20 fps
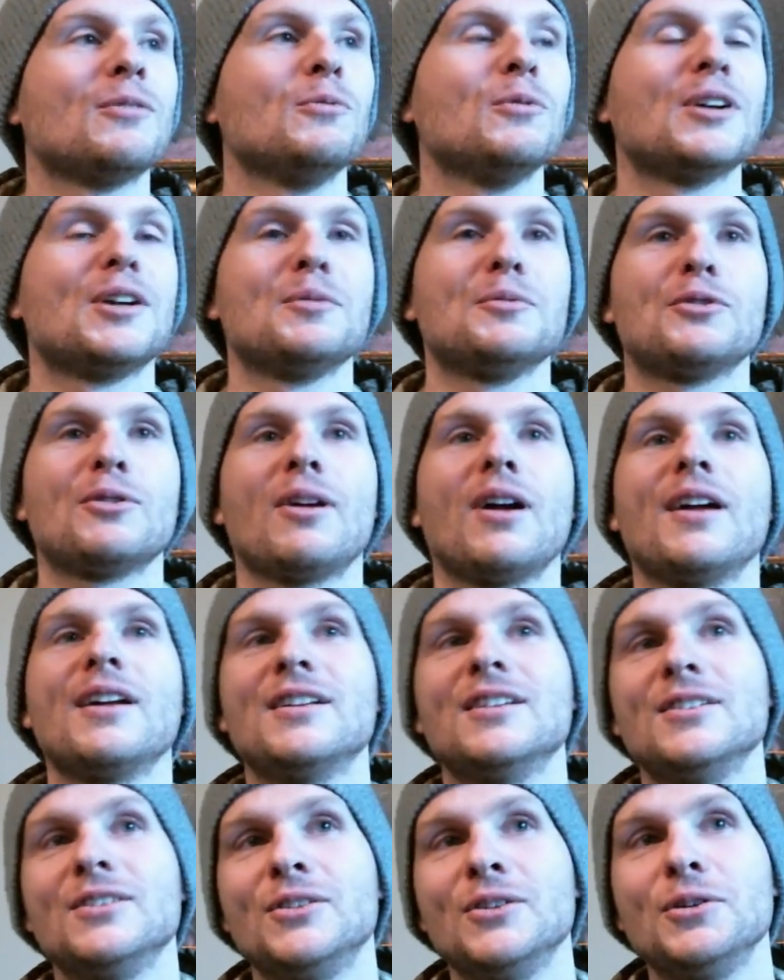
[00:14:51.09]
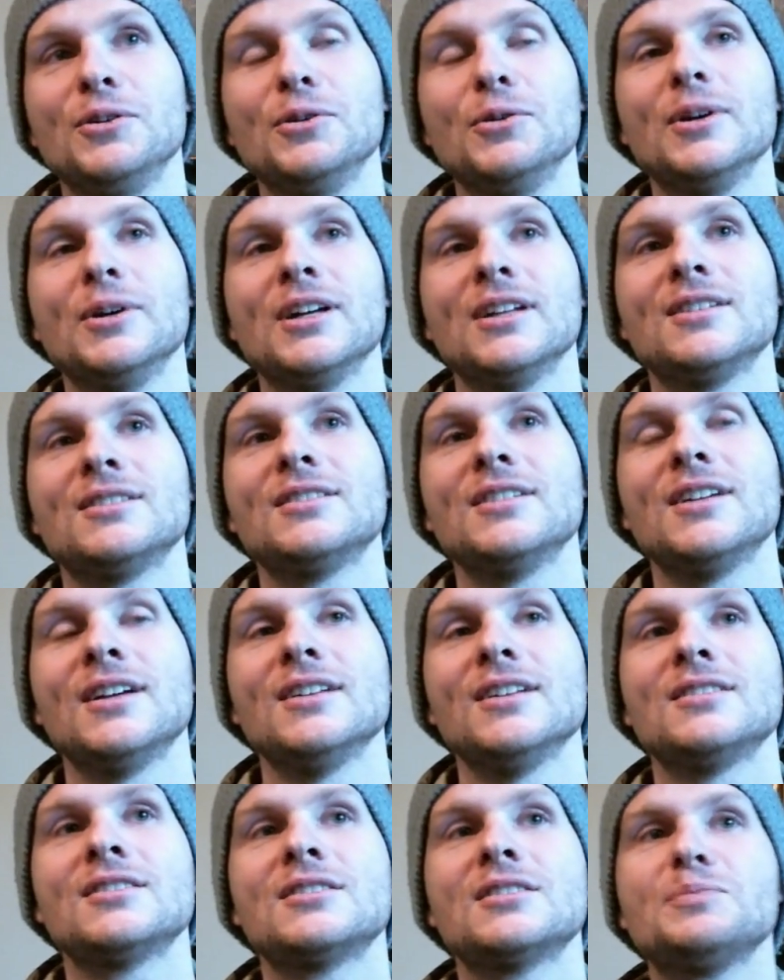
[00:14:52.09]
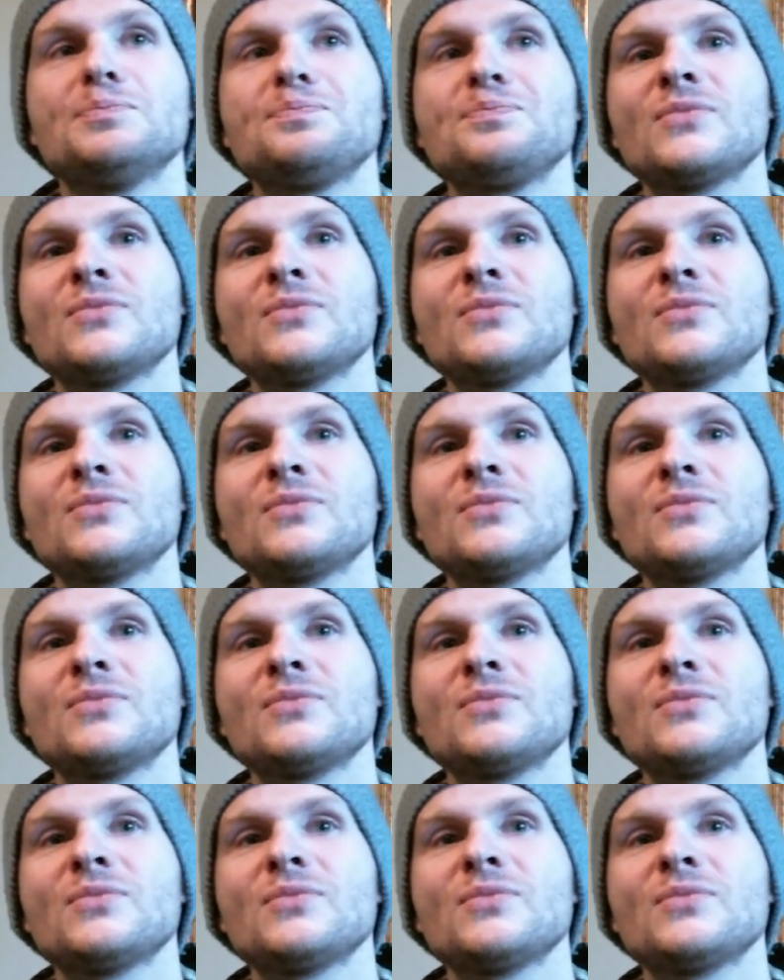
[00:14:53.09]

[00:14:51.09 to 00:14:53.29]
what I'm trying to do, it's